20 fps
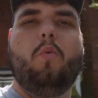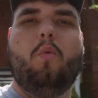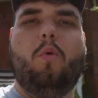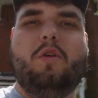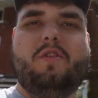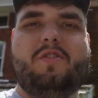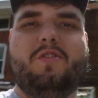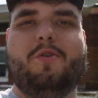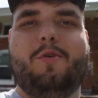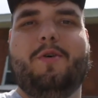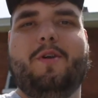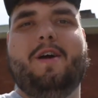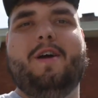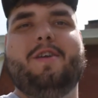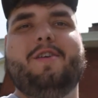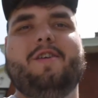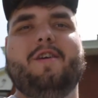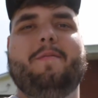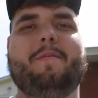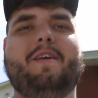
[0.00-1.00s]
What's going
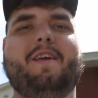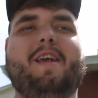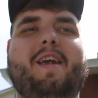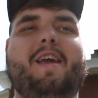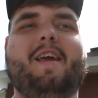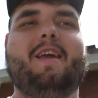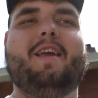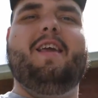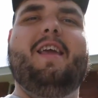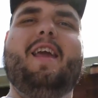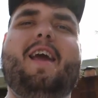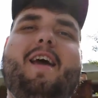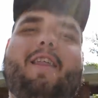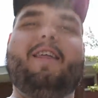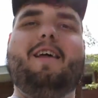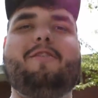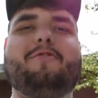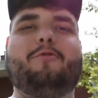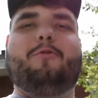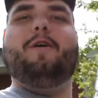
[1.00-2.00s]
on, Dummy Gang? Yeah,
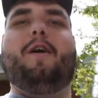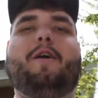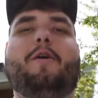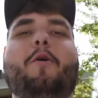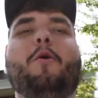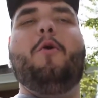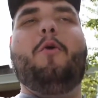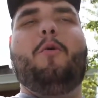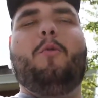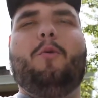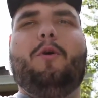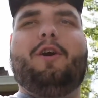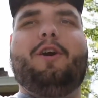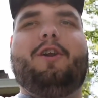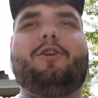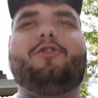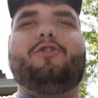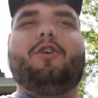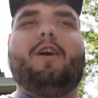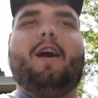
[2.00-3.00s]
that's right. We're going
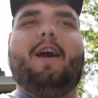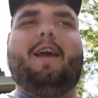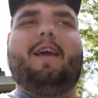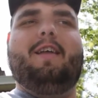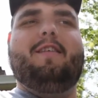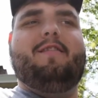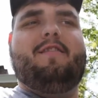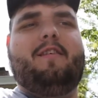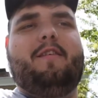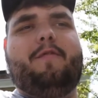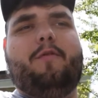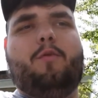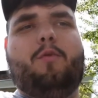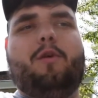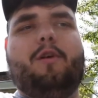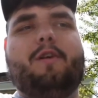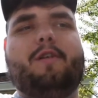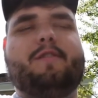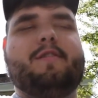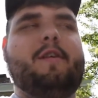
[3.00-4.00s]
to try it and see if it
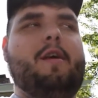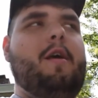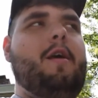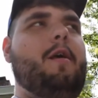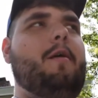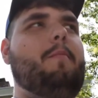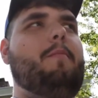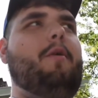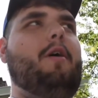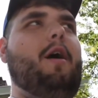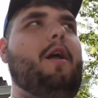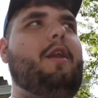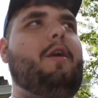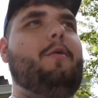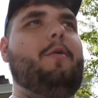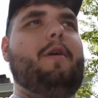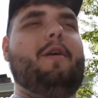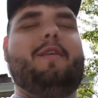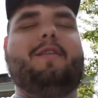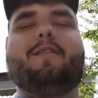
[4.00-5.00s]
works. But
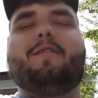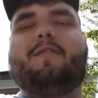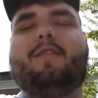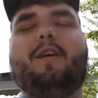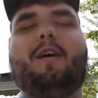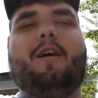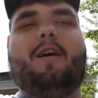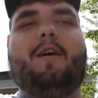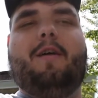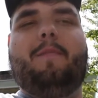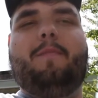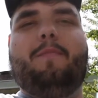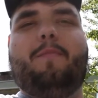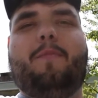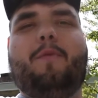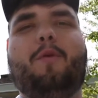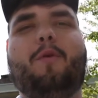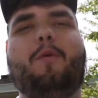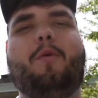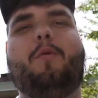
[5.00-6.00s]
anyways,
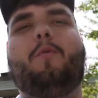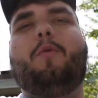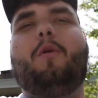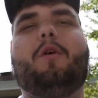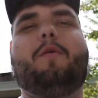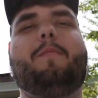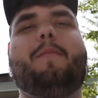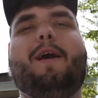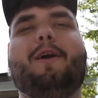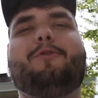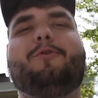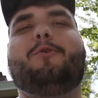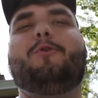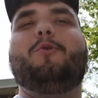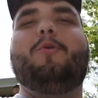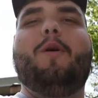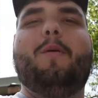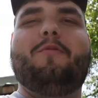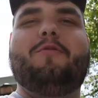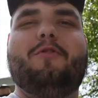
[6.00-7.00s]
welcome back to a
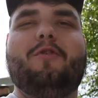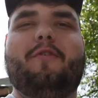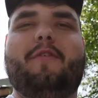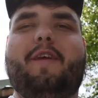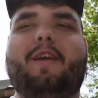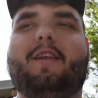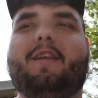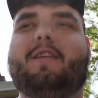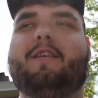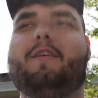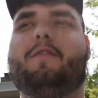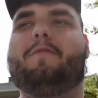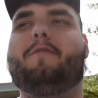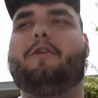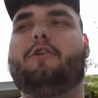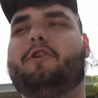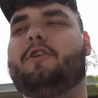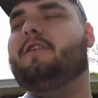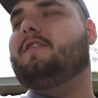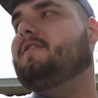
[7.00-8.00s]
new episode of ADT
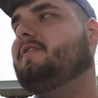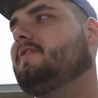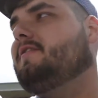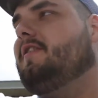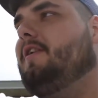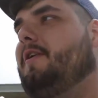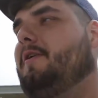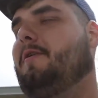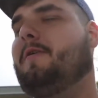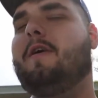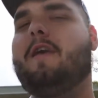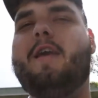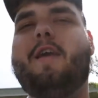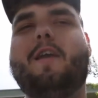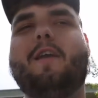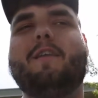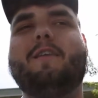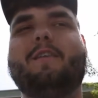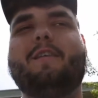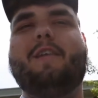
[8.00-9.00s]
Fishing. So
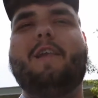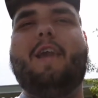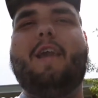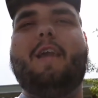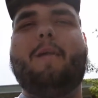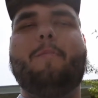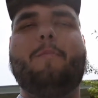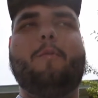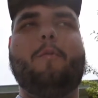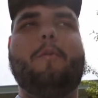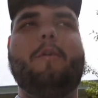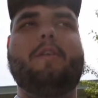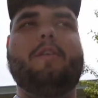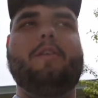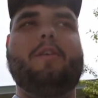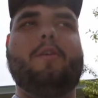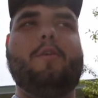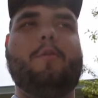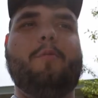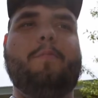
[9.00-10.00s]
today I'm going
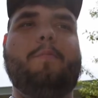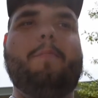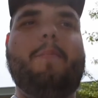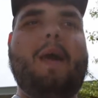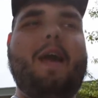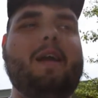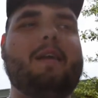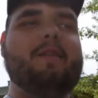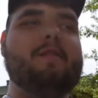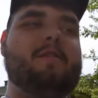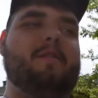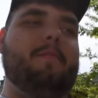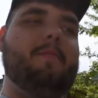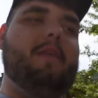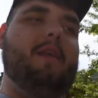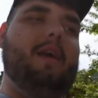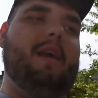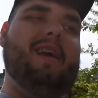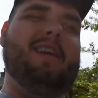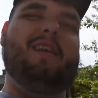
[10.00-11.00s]
to go back to
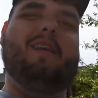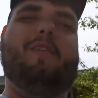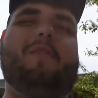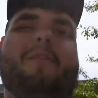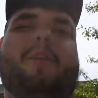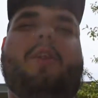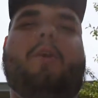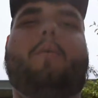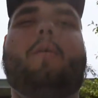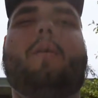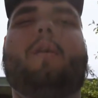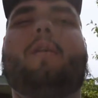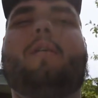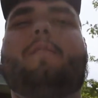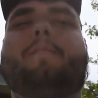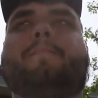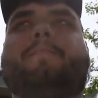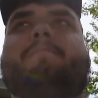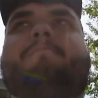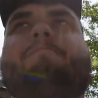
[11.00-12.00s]
something I did a video
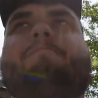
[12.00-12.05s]
on